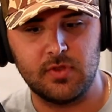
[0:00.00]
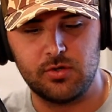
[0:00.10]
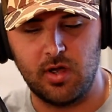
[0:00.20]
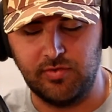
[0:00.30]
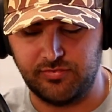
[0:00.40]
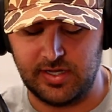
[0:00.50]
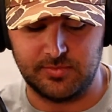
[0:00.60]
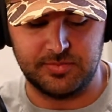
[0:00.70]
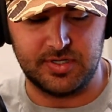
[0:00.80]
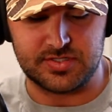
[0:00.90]
you have a
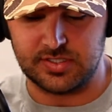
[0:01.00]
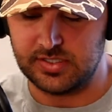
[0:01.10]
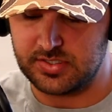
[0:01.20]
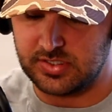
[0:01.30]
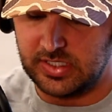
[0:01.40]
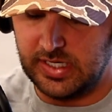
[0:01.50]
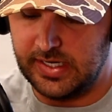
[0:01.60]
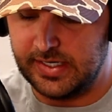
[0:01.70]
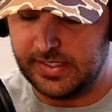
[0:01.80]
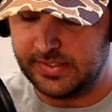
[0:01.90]
family business,
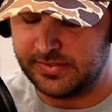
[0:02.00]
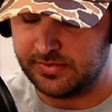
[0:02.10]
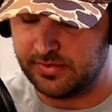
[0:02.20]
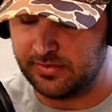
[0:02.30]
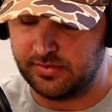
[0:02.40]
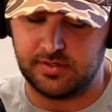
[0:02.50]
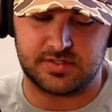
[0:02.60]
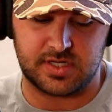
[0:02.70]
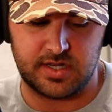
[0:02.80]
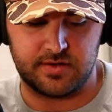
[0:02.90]
and
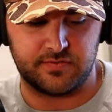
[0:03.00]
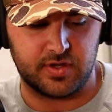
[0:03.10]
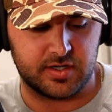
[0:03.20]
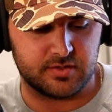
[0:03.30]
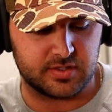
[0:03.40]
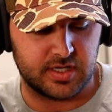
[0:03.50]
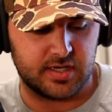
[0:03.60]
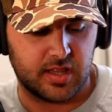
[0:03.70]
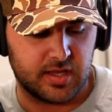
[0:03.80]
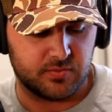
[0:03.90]
it's kind of like,
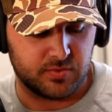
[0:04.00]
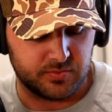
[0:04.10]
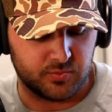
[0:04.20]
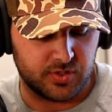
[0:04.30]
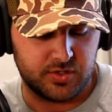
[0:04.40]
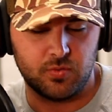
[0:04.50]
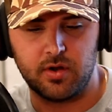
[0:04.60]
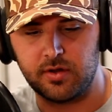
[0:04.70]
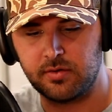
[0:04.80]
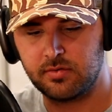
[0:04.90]
okay, like what do you
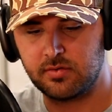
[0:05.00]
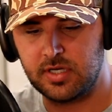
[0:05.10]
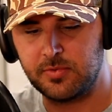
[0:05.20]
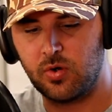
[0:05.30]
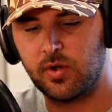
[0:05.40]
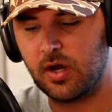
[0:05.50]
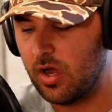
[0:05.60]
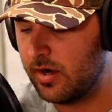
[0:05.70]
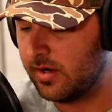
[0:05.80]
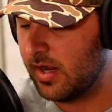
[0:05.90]
want to keep going on?